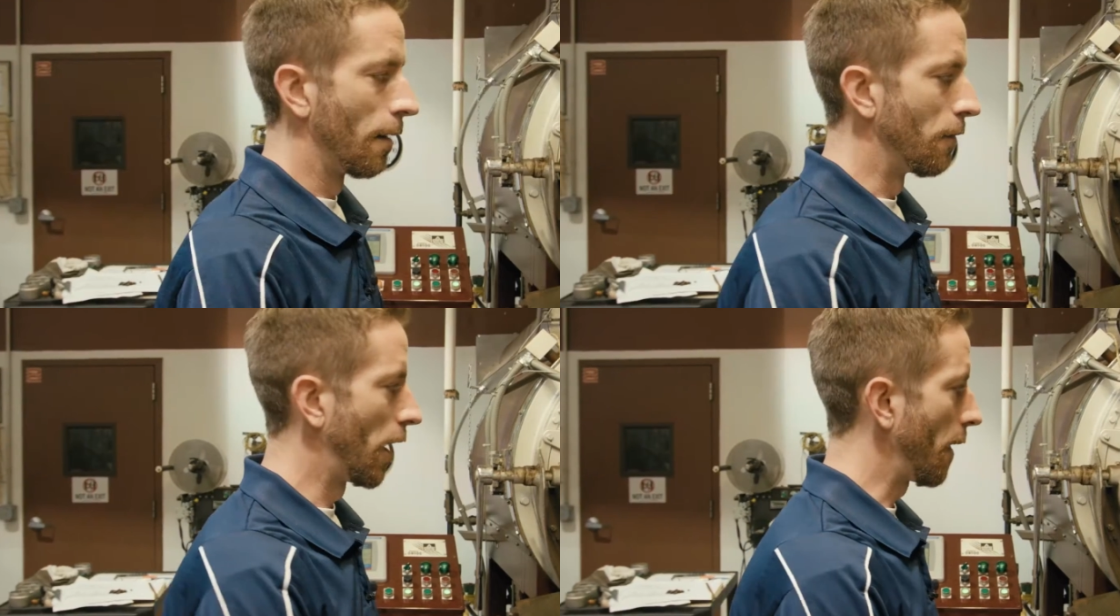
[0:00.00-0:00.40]

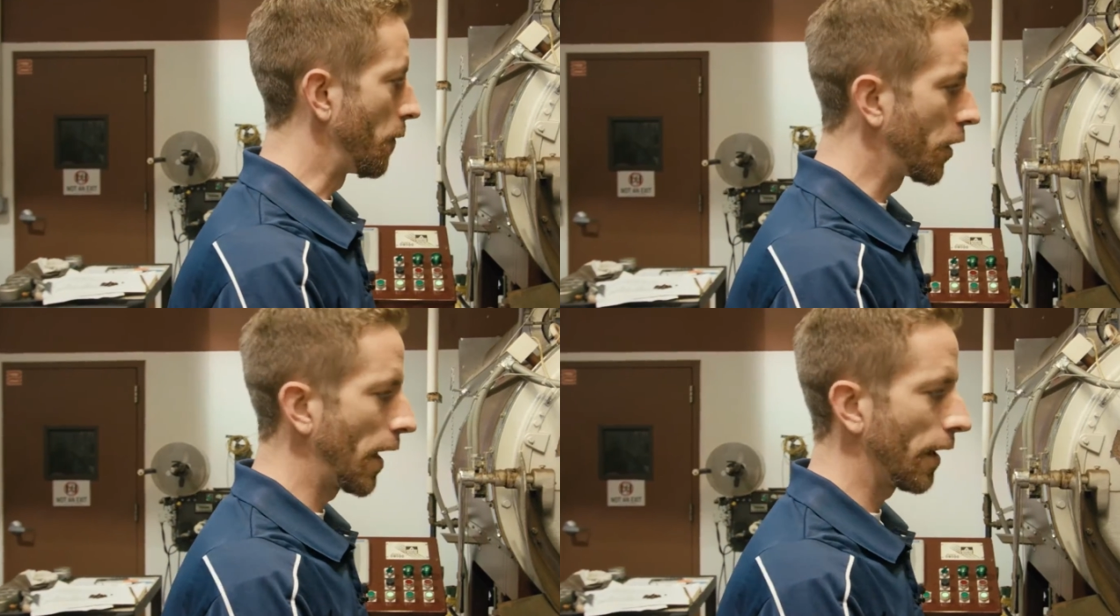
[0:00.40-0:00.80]
But if
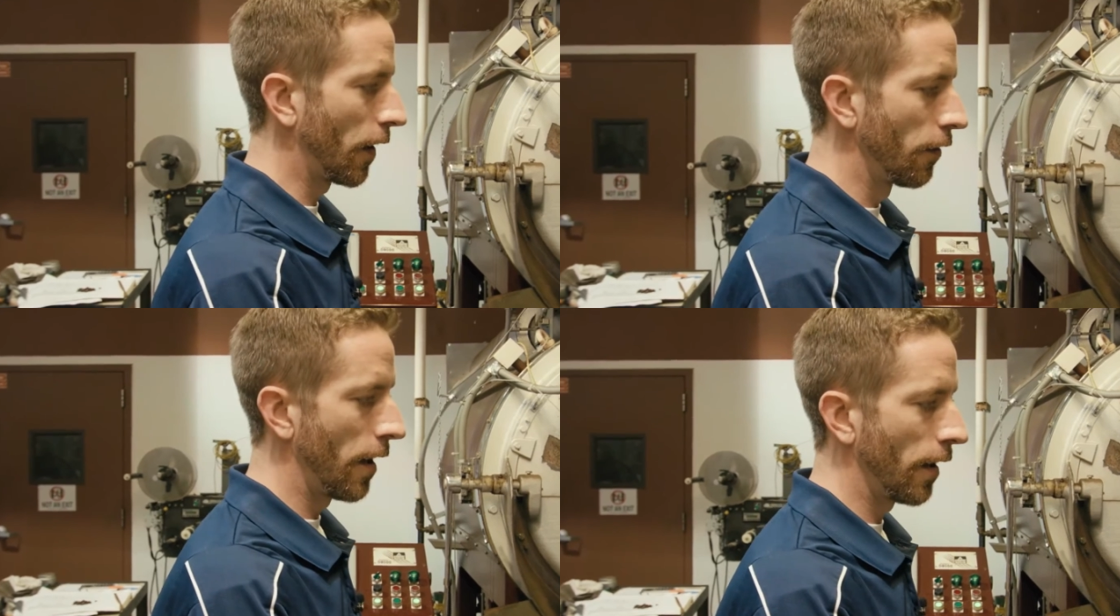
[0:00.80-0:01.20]
you can't
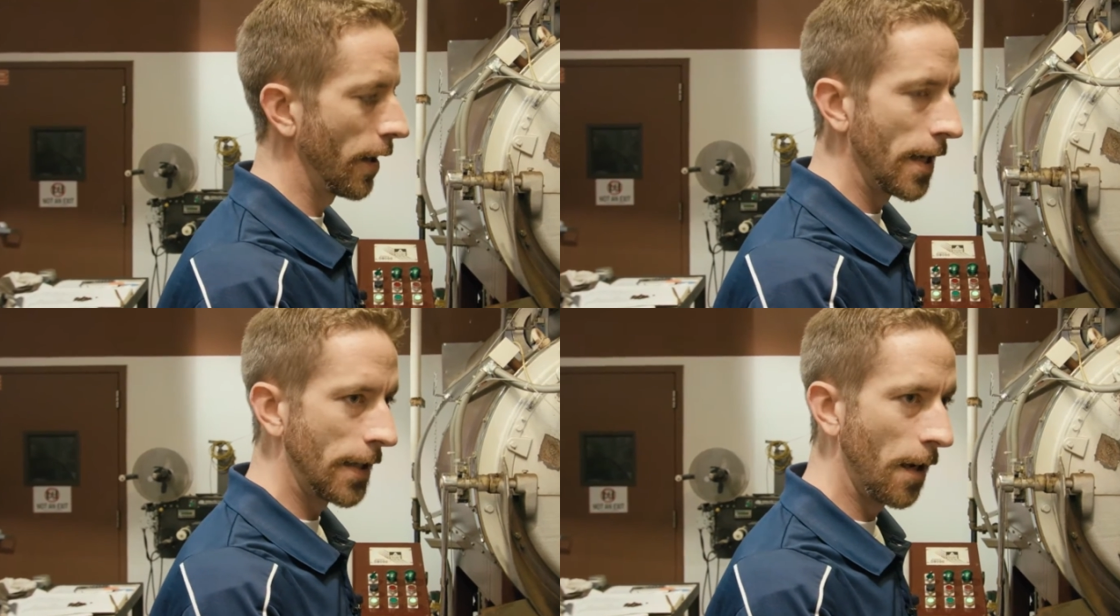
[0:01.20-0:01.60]
turn around
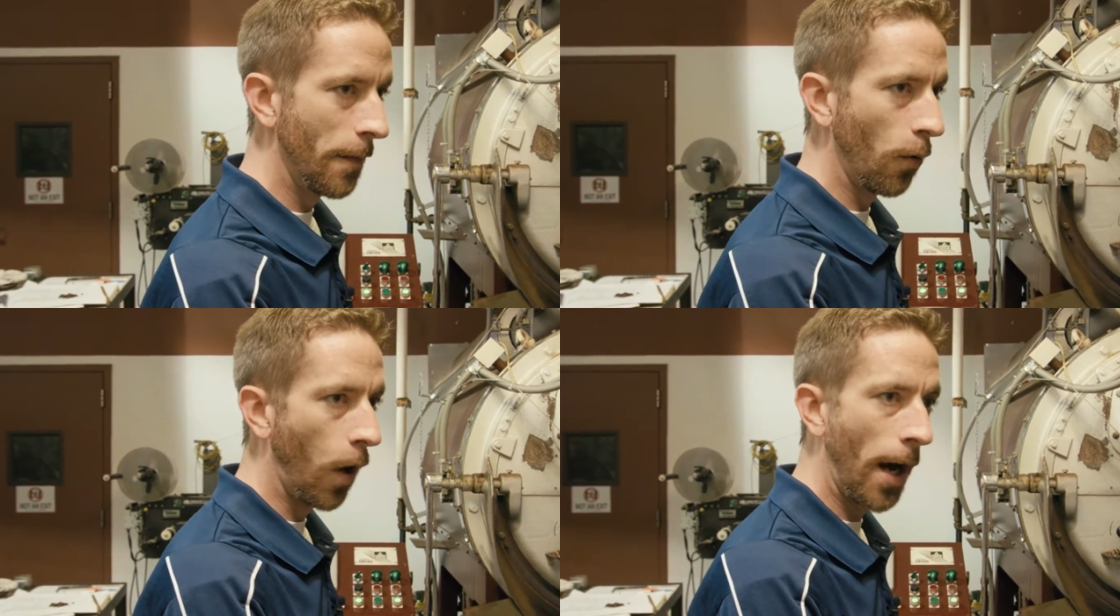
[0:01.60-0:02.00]
and then tell
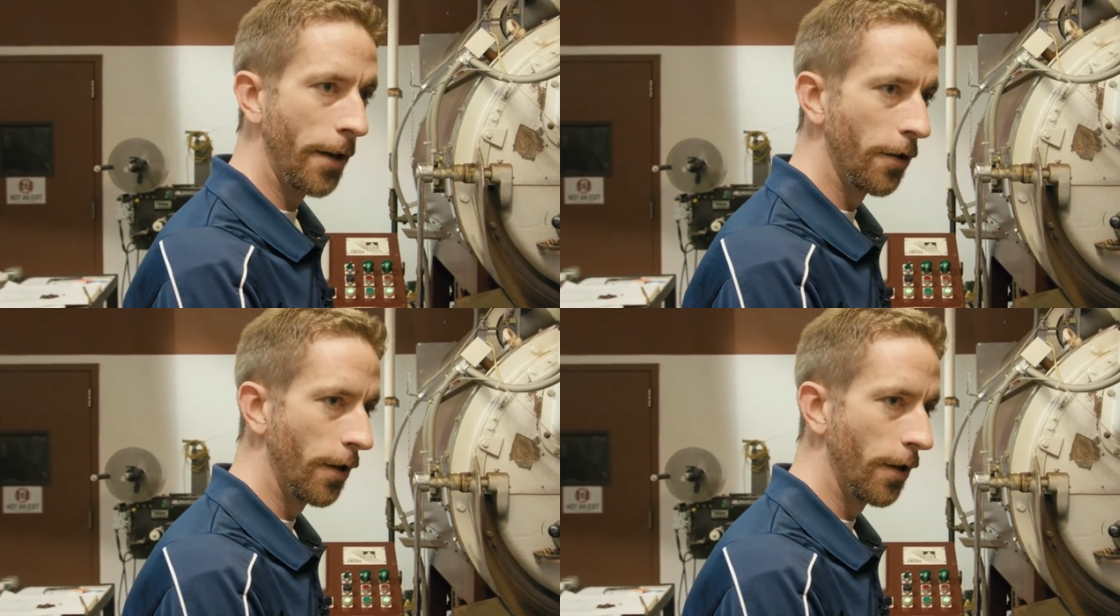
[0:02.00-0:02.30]
me why you're